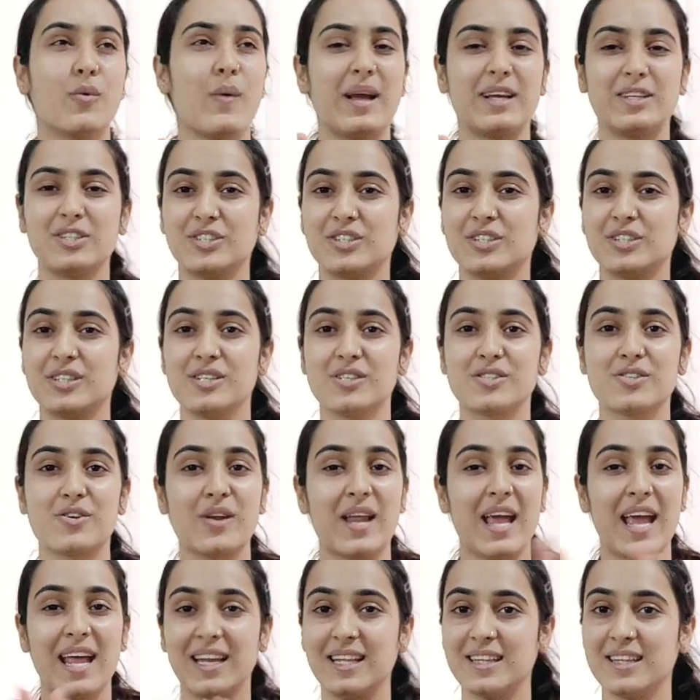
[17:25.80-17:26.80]

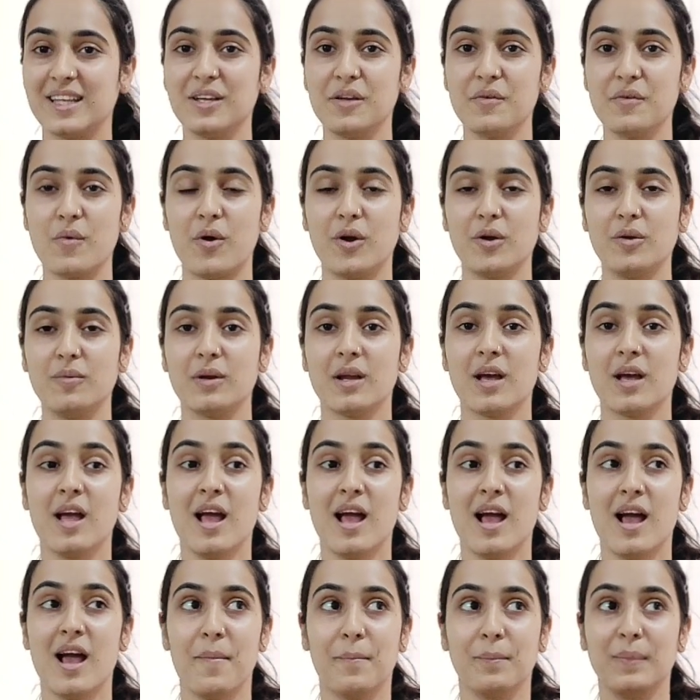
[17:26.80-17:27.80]
questions or anything you want
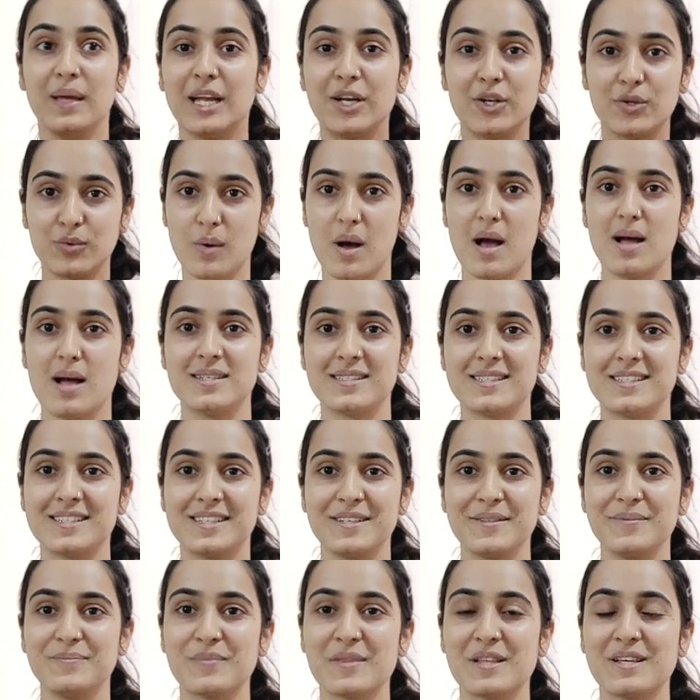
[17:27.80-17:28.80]
me to
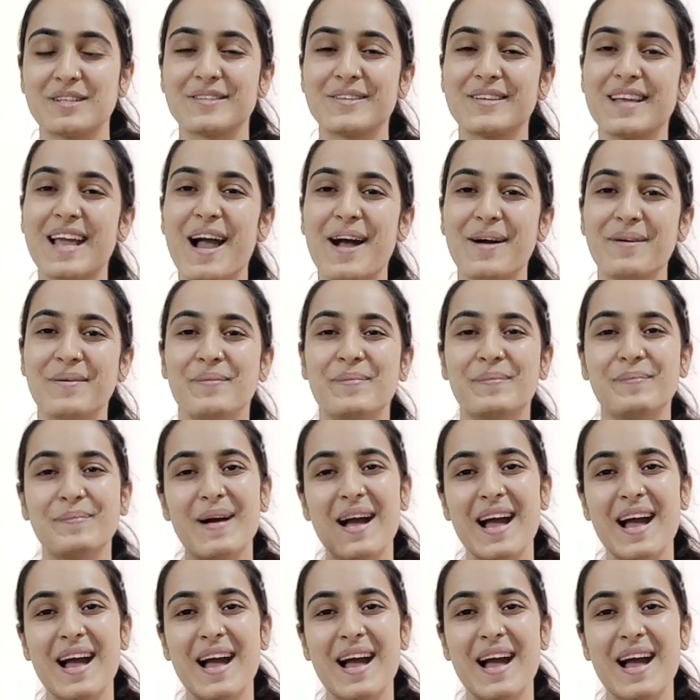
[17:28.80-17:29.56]
answer. So yeah,